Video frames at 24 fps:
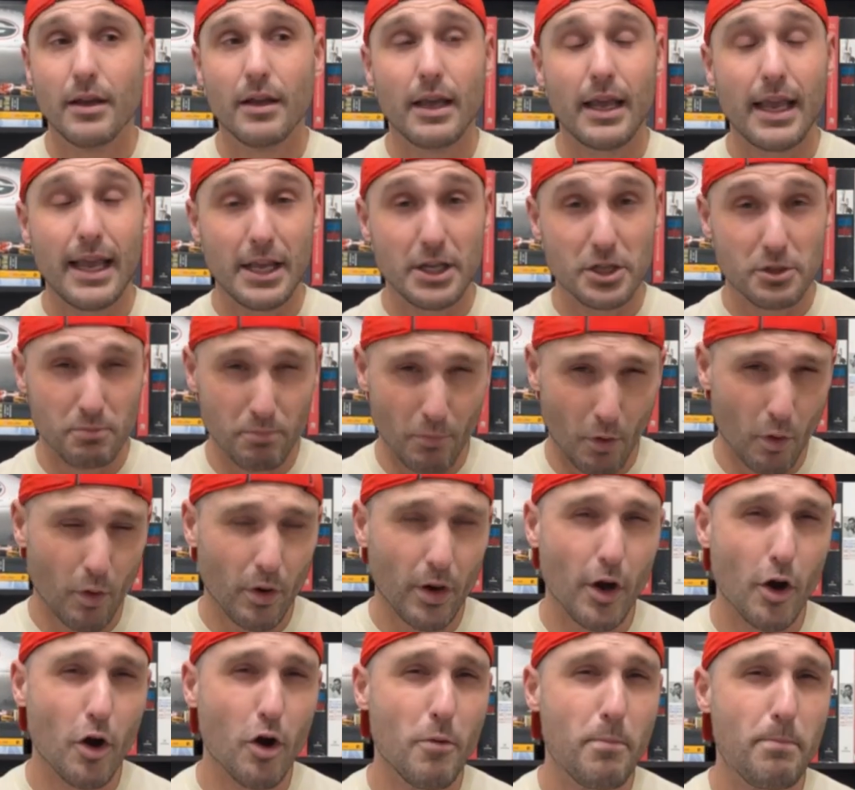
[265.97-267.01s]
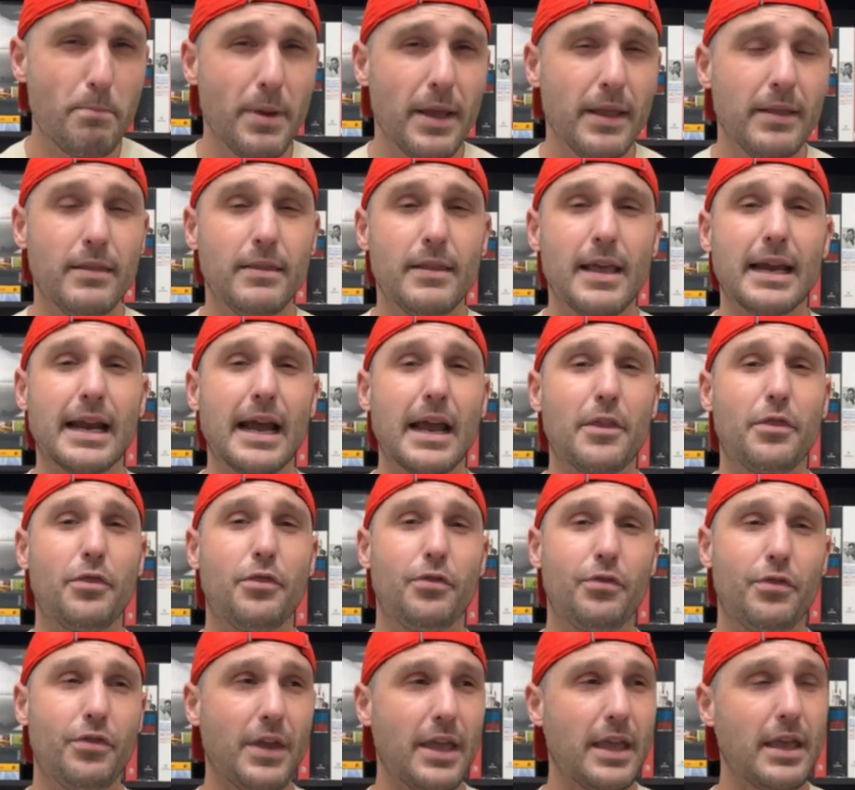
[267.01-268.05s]
is more open than I
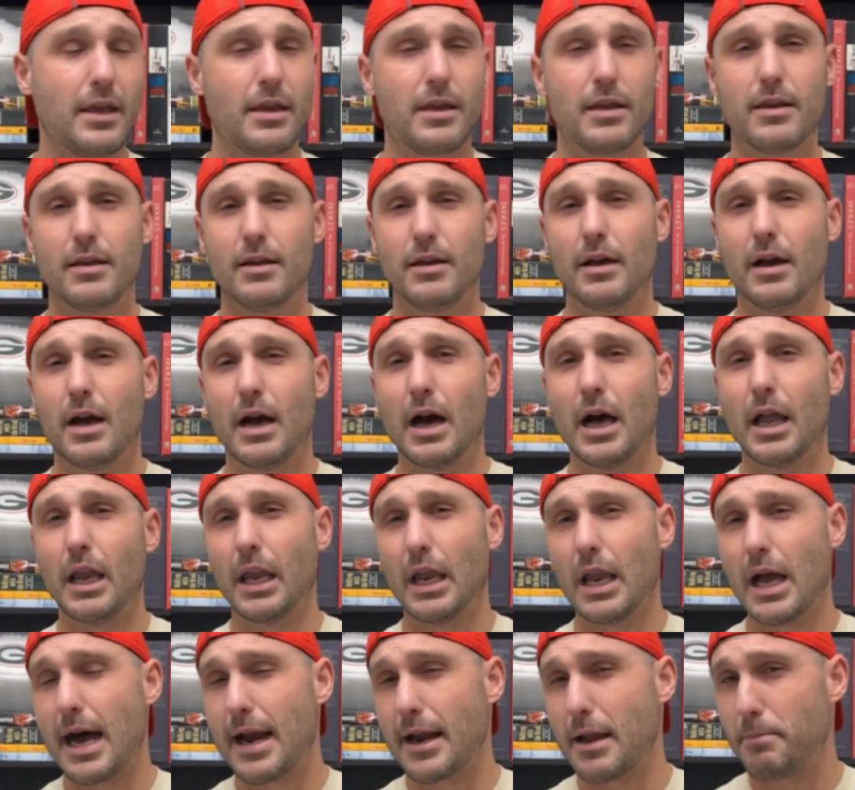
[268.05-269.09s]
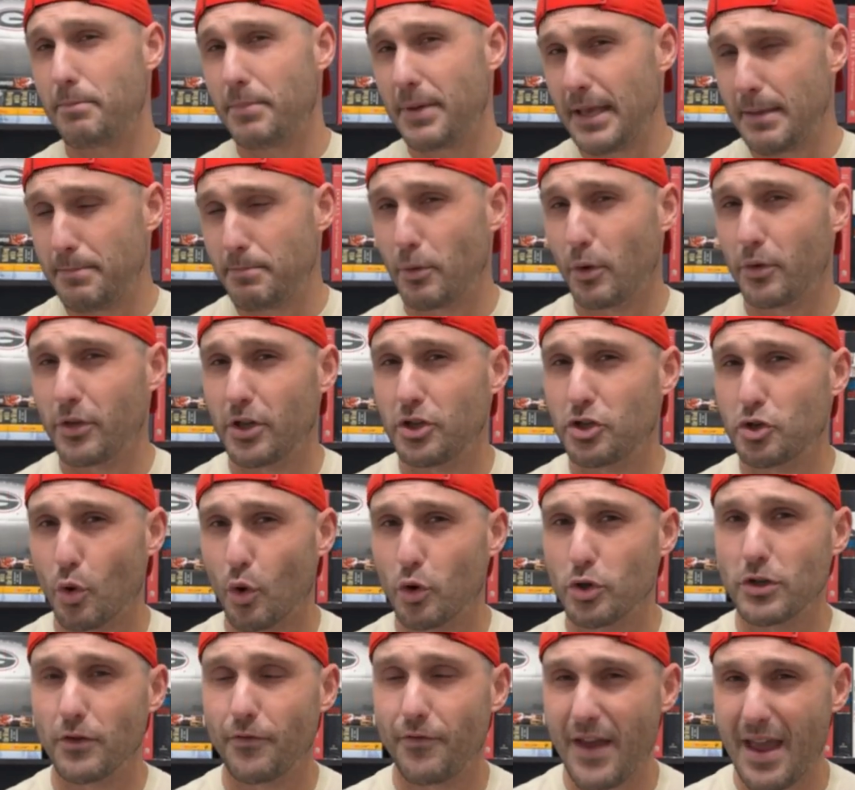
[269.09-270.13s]
think a lot of people in the
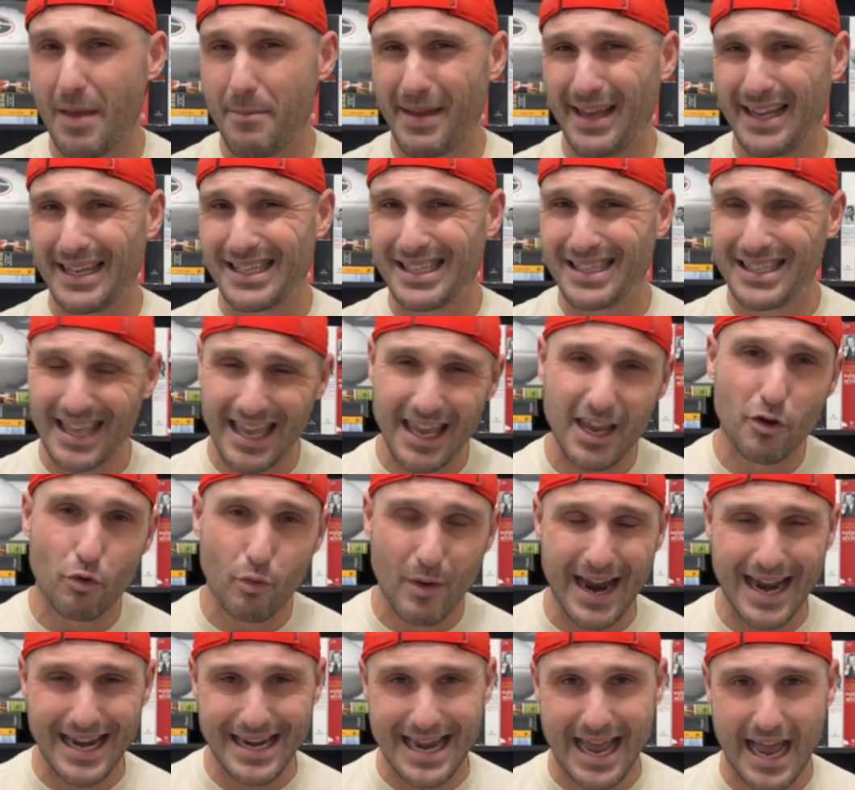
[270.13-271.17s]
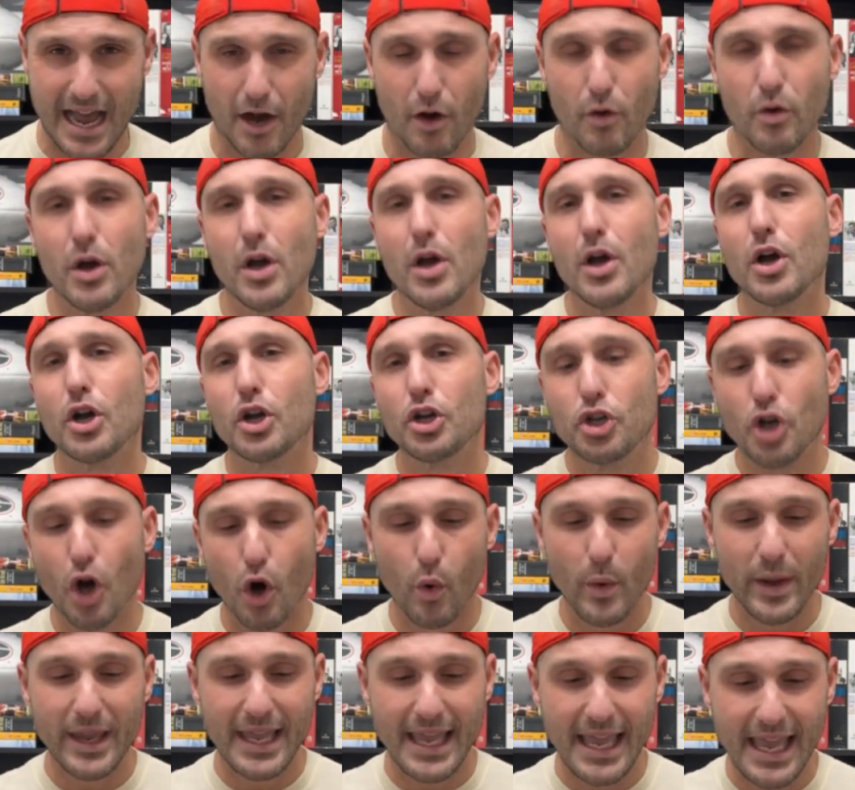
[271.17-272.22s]
Georgia fan base think right now
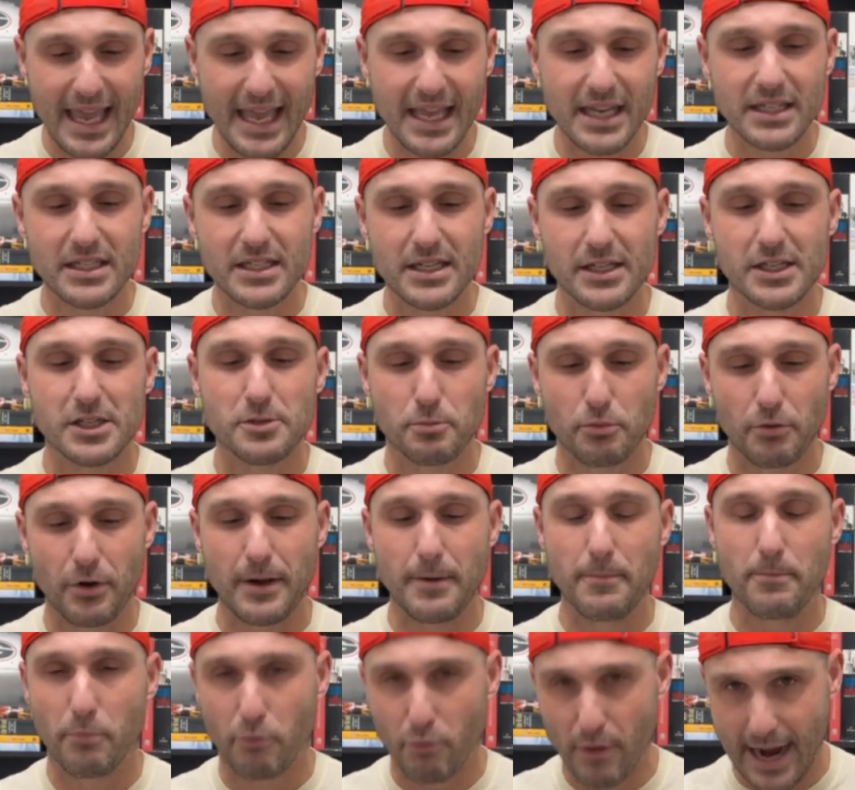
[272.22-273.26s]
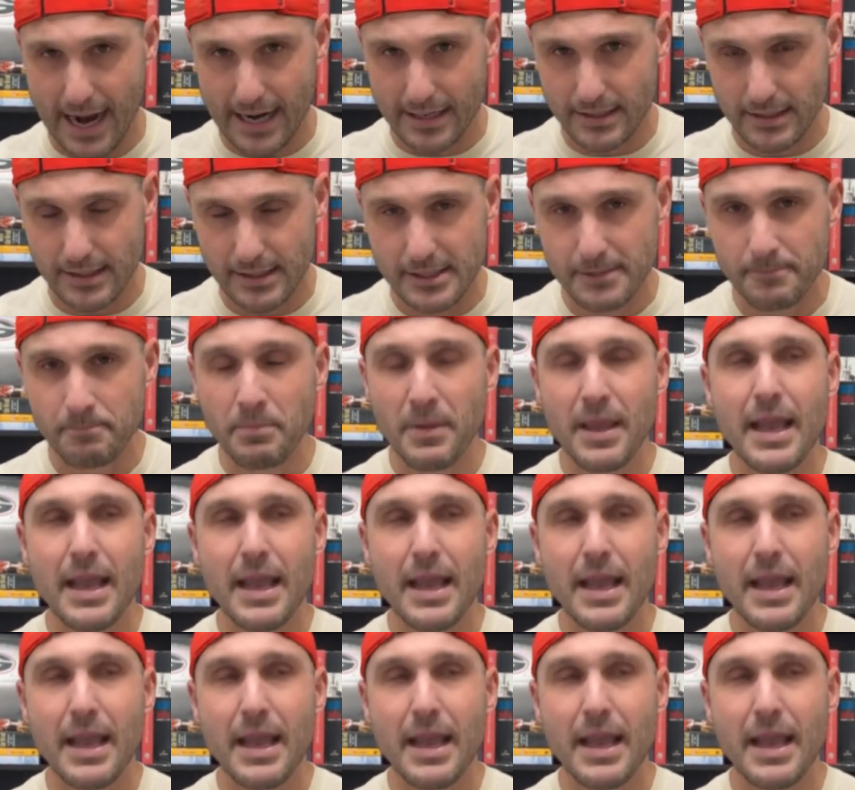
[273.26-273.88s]
going into spring practice.